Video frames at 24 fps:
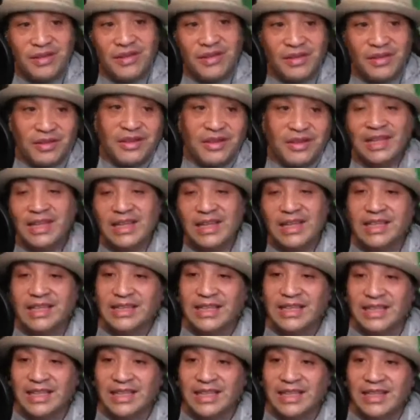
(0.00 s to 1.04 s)

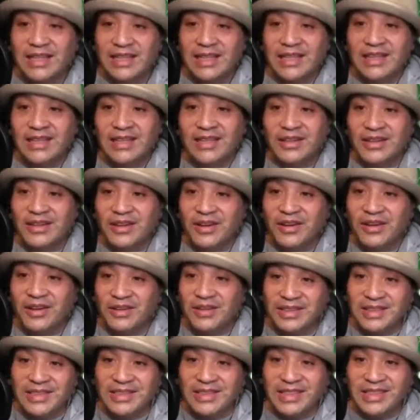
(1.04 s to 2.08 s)
thinking, you
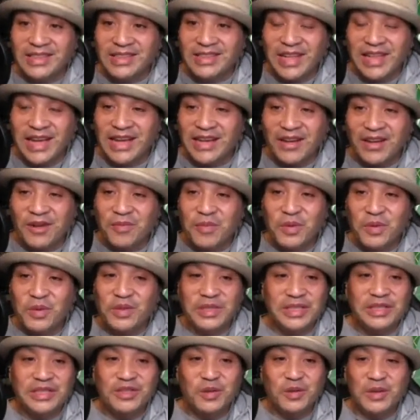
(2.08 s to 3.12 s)
know, just like
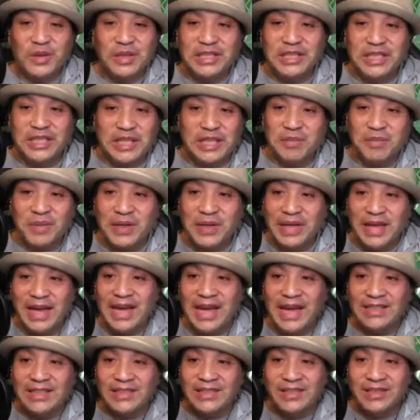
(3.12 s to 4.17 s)
almost into a
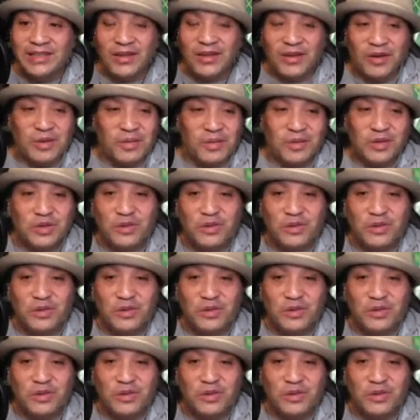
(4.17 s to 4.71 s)
GPS, you know, almost a